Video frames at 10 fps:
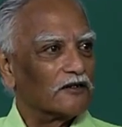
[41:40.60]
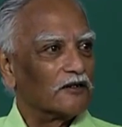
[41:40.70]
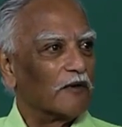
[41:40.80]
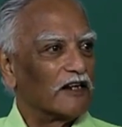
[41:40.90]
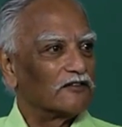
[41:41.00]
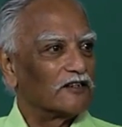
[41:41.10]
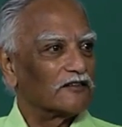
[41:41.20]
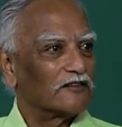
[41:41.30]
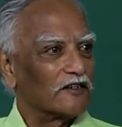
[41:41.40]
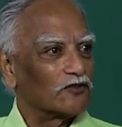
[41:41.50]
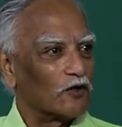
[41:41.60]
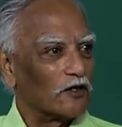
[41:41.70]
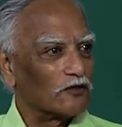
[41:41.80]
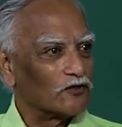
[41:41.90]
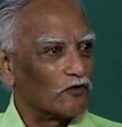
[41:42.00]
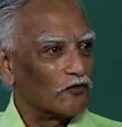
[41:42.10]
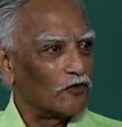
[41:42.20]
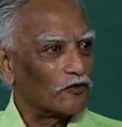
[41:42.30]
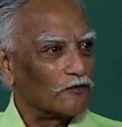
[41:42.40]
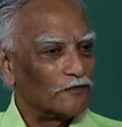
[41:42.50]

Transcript: the Benzes and so on and so forth.